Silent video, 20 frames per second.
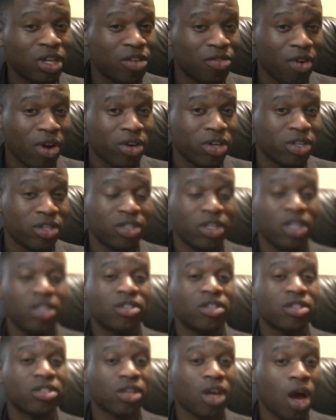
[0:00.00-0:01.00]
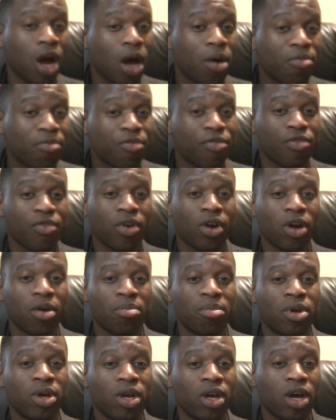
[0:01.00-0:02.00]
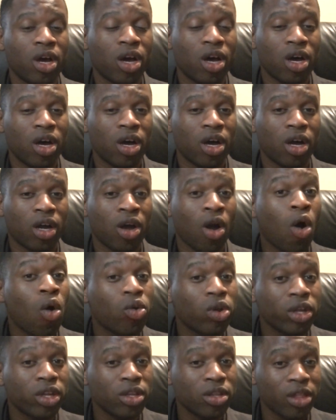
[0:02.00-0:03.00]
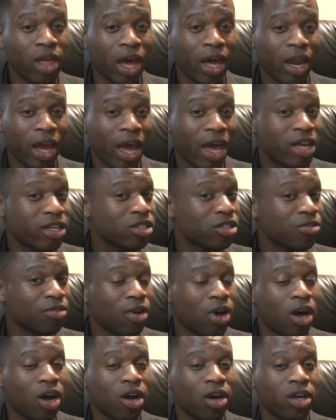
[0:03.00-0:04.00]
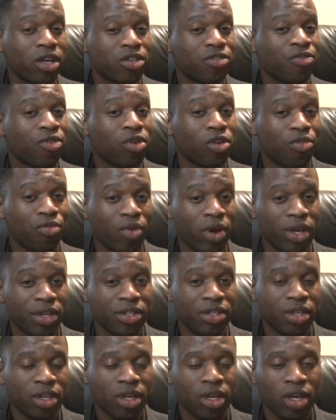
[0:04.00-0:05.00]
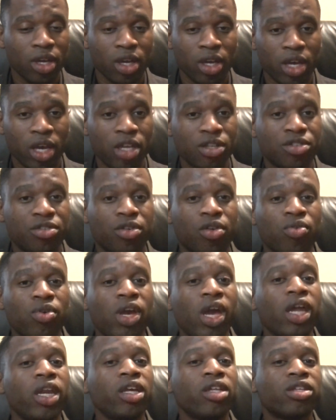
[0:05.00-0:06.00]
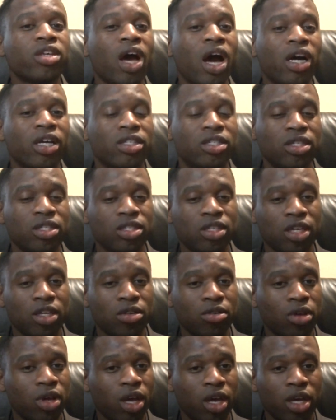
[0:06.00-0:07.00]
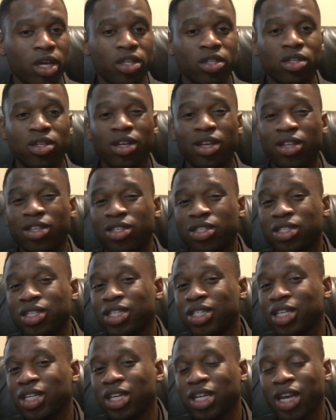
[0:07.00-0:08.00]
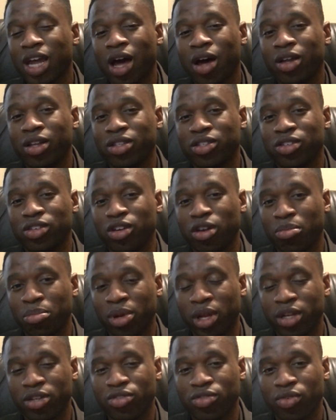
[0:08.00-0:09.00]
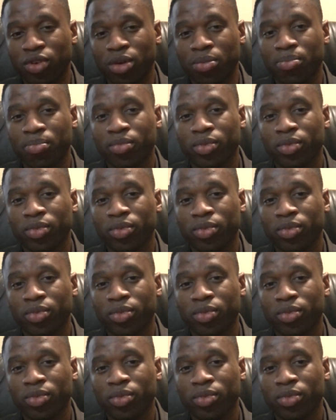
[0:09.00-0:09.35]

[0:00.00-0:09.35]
of our diseases come from a colon that is full of waste. It's creating toxins and sending it out into your bloodstream.